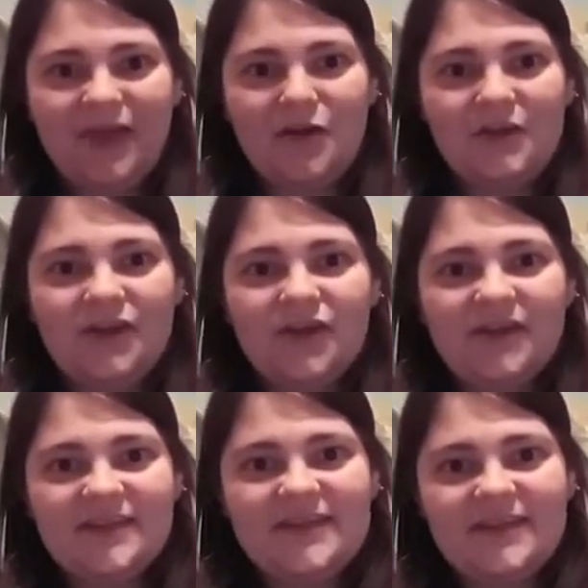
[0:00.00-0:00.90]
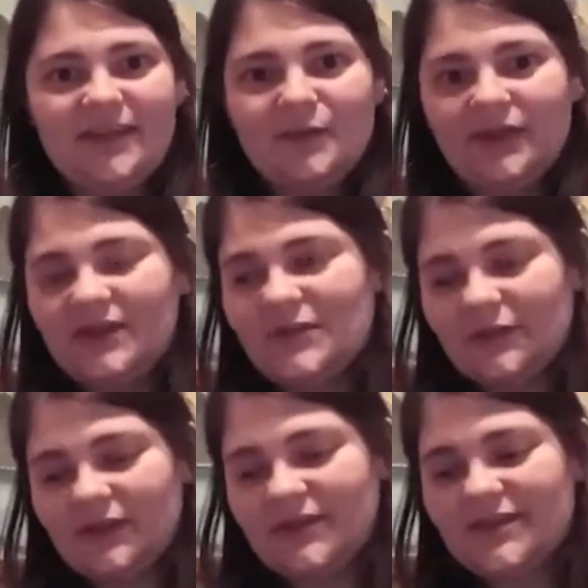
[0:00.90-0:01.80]
I don't think you're going to see him in this
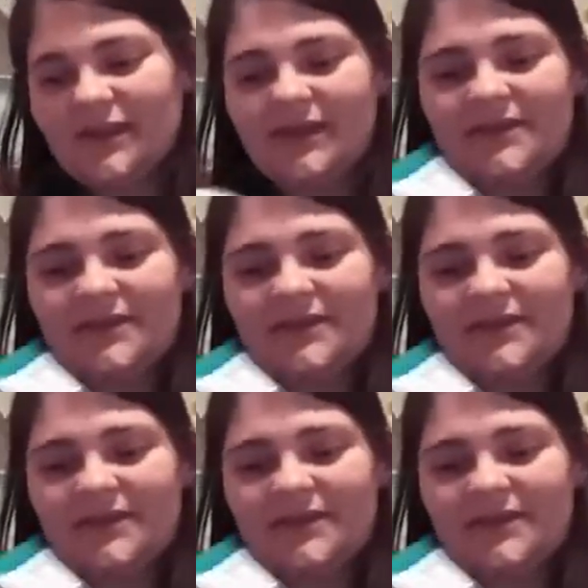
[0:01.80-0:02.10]
one because, like I